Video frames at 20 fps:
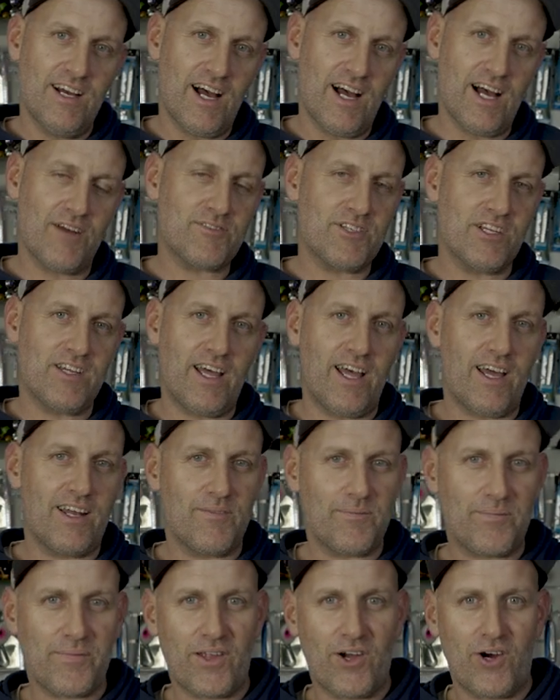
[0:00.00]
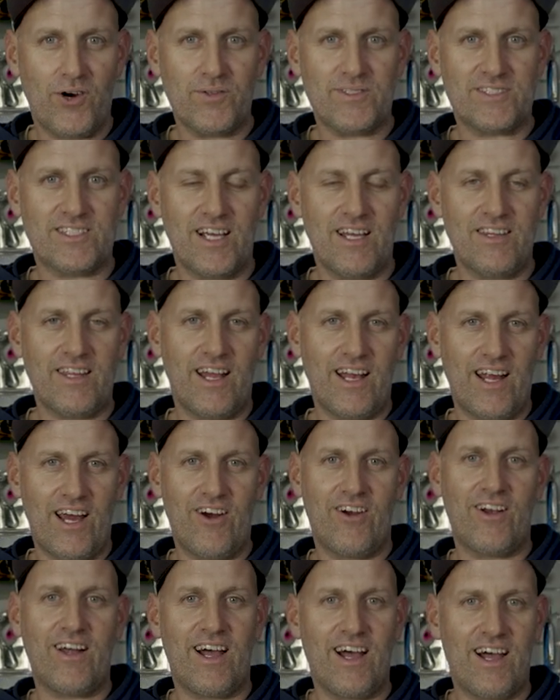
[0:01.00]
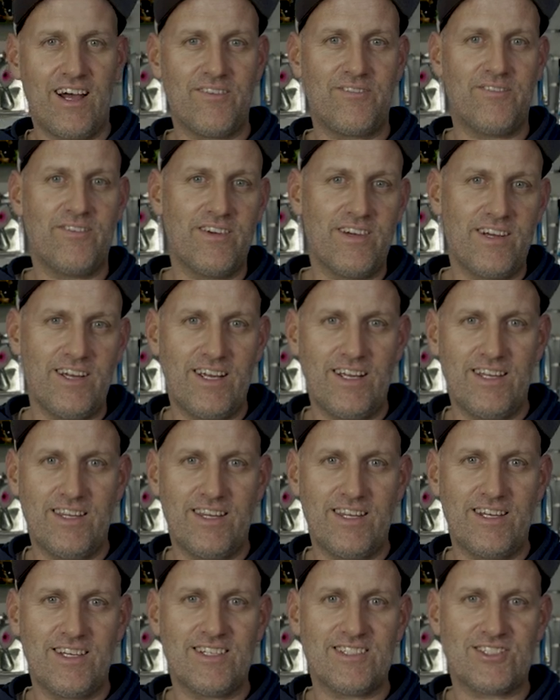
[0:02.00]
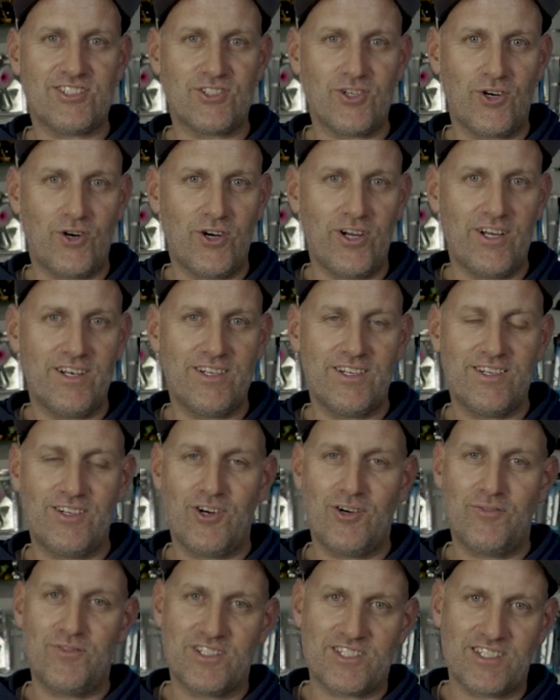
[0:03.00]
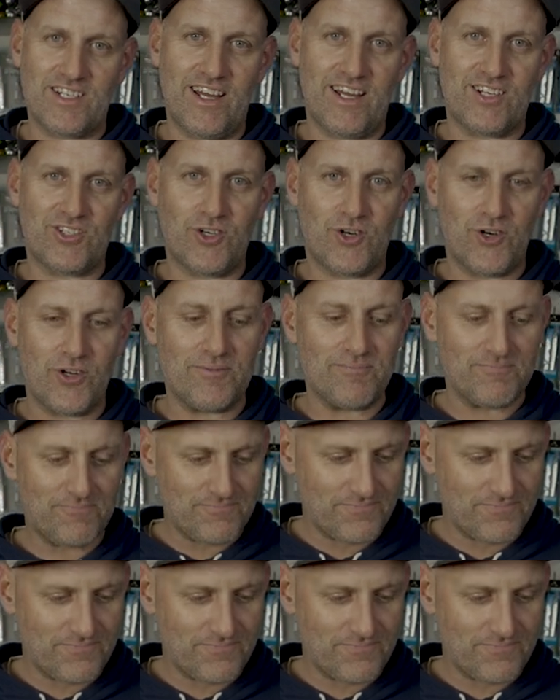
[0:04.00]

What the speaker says: After that, I would say that hour and a half either side of the slack tide.